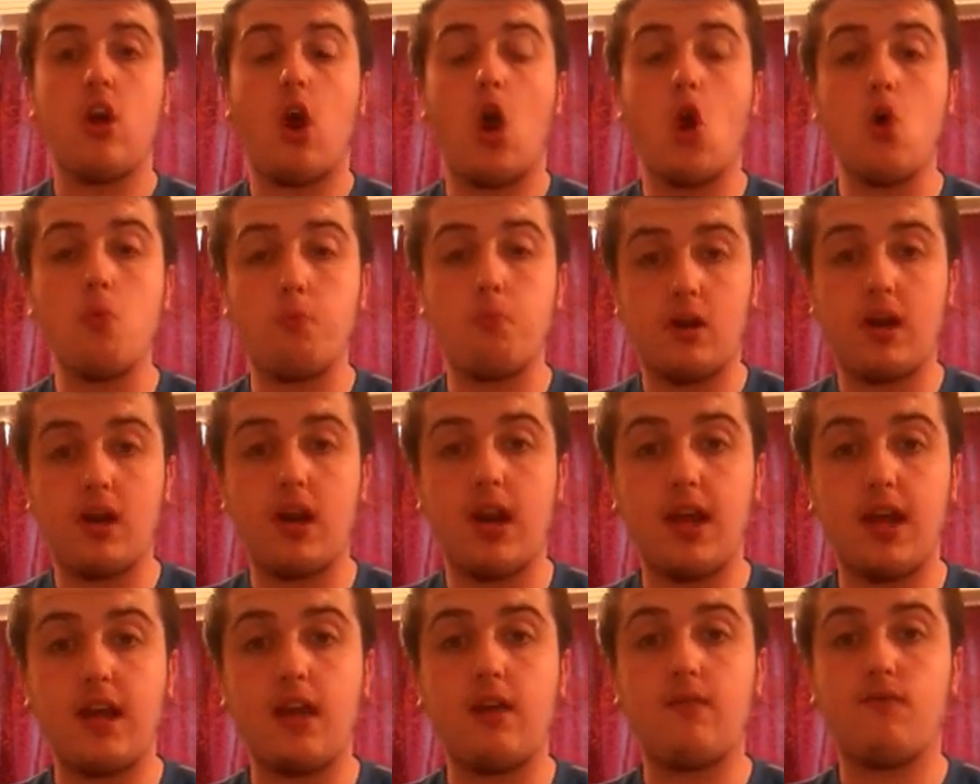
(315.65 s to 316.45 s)

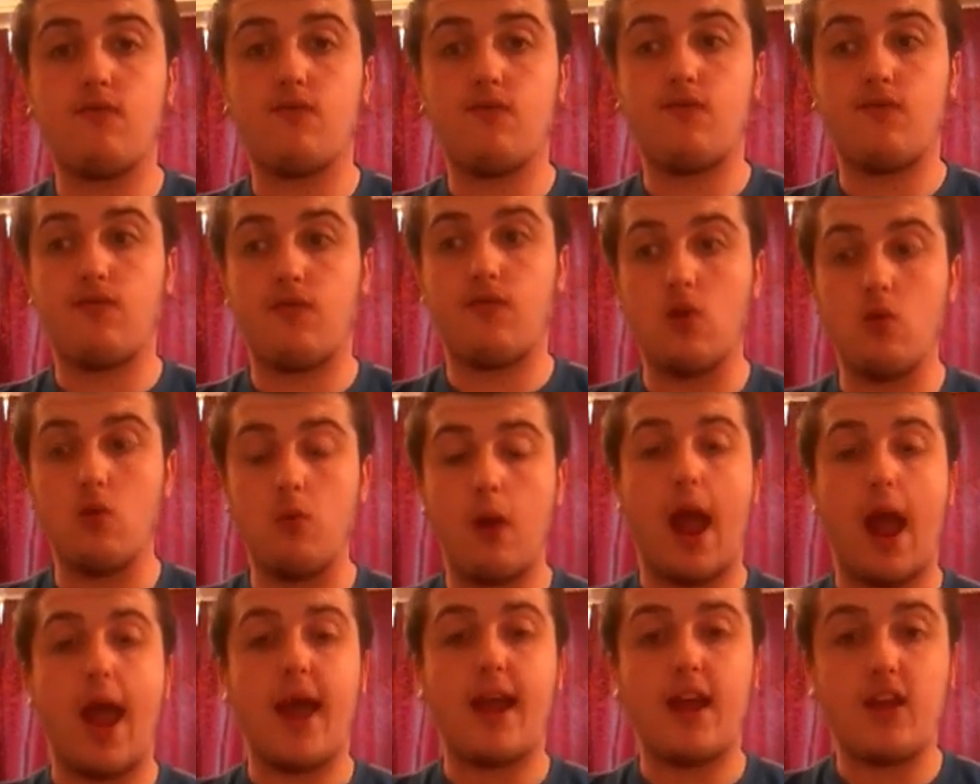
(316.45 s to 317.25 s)
openly
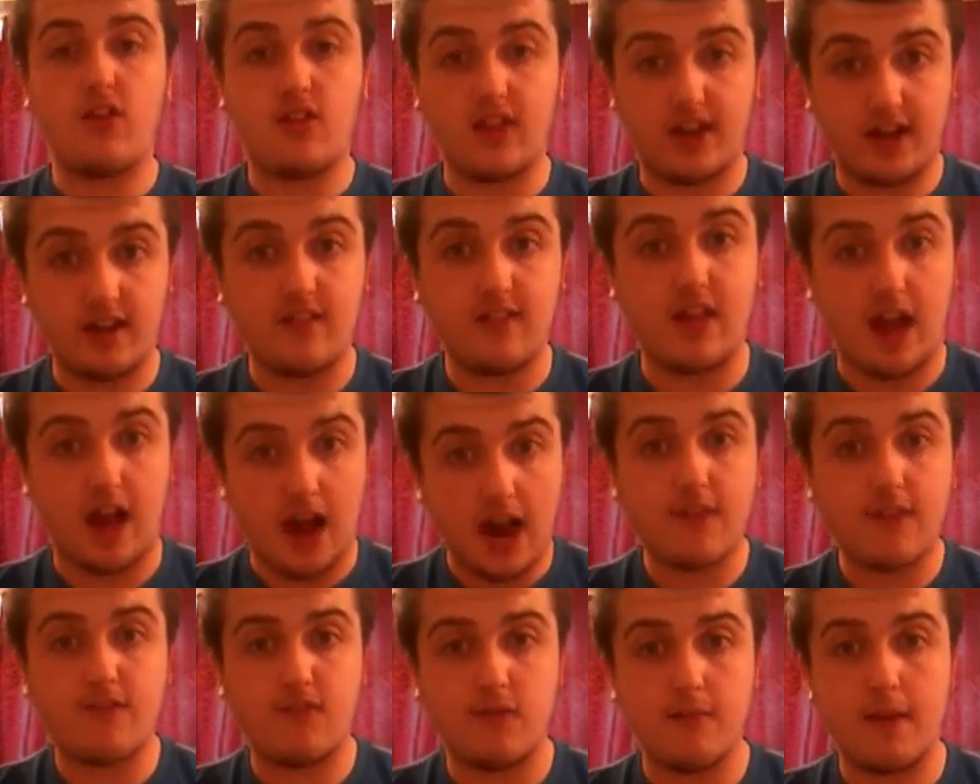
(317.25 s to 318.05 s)
through AIDS, and he
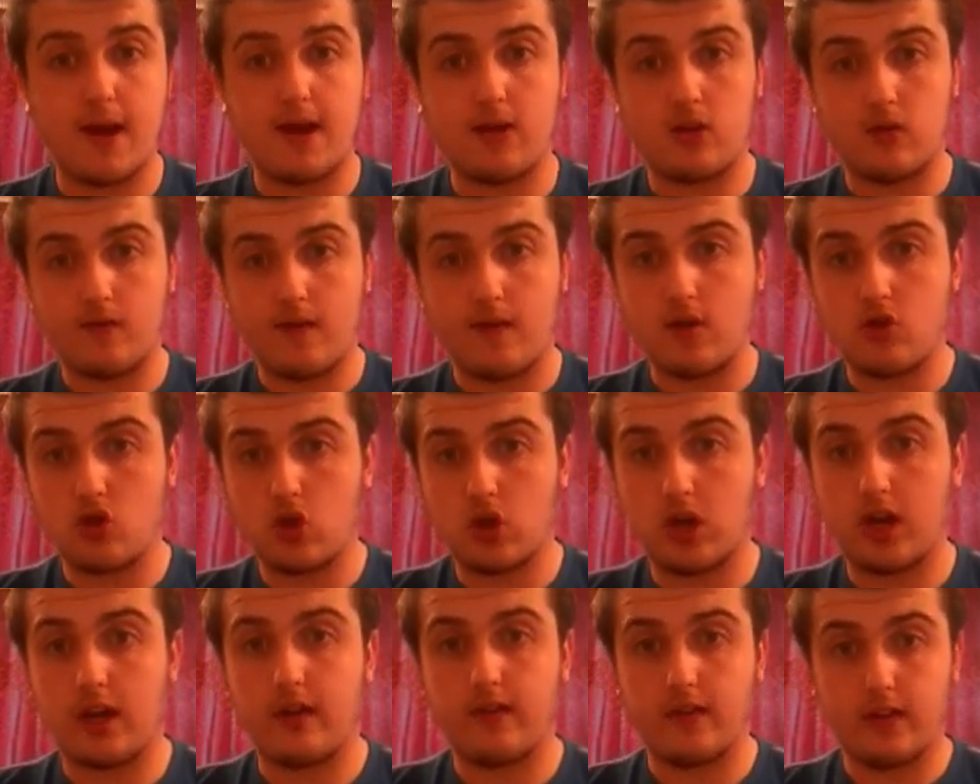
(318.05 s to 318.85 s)
died from AIDS
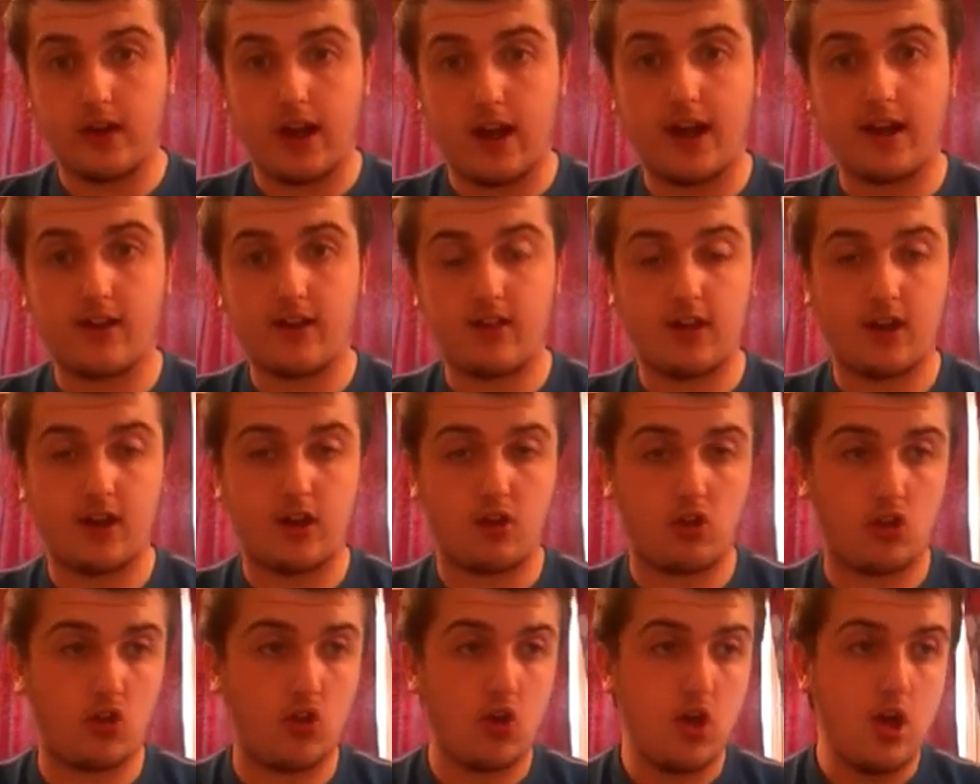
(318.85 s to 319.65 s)
eventually in the
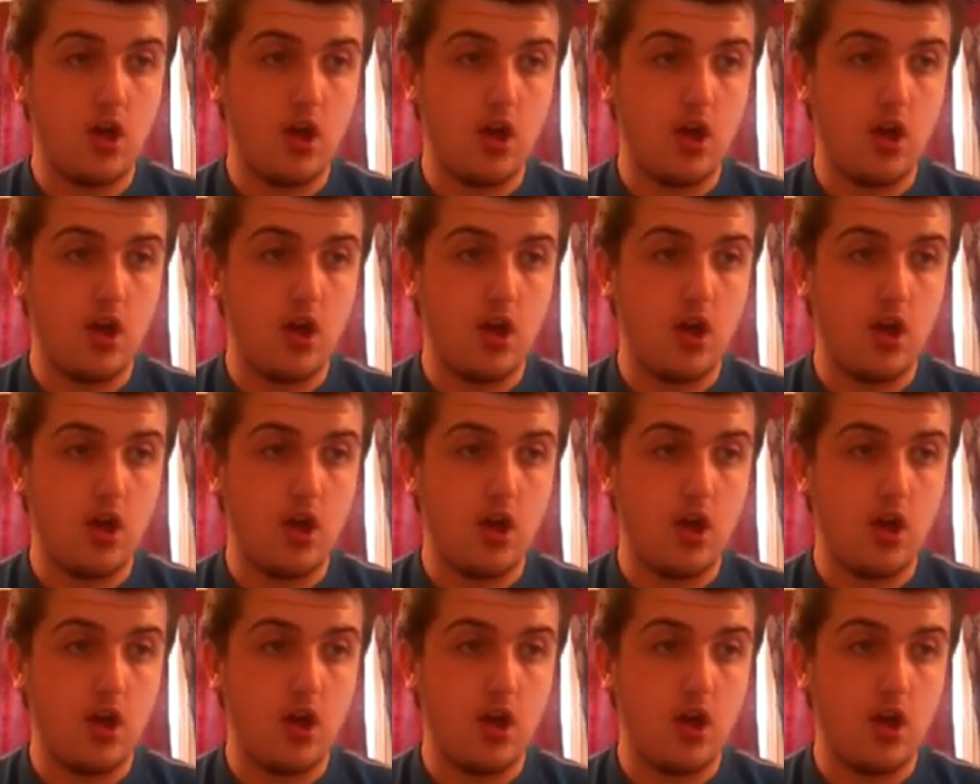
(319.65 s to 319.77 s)
90s.